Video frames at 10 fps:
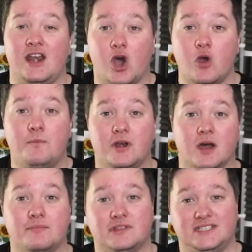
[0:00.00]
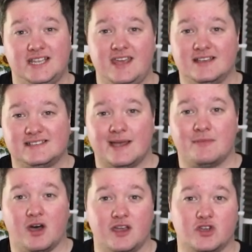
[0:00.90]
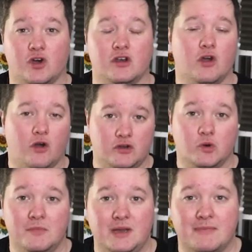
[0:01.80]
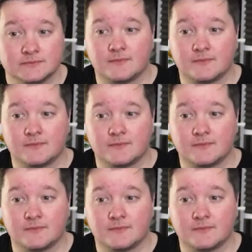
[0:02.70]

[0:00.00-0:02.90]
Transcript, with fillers: open up the T S M icon on your minimap.